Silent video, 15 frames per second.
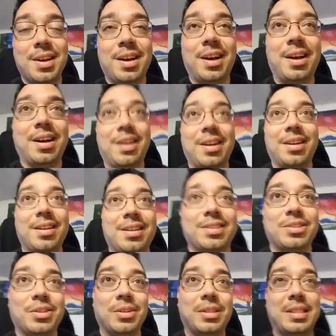
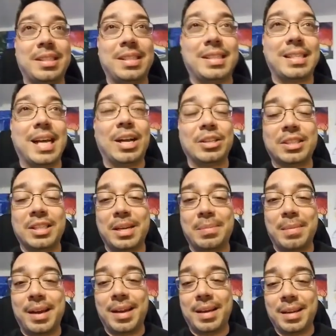So it sounds like
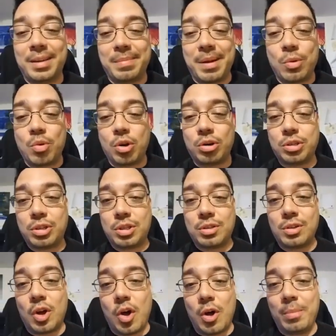my water's
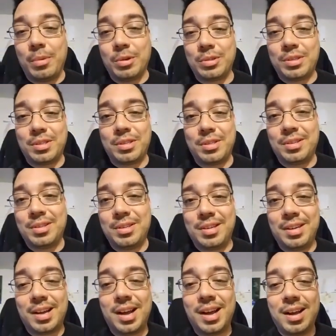almost
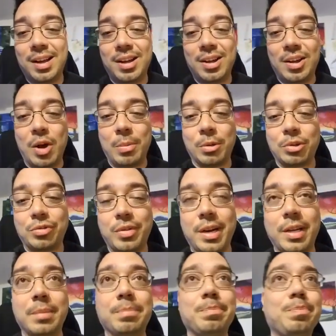
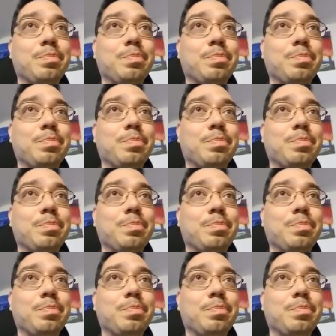ready.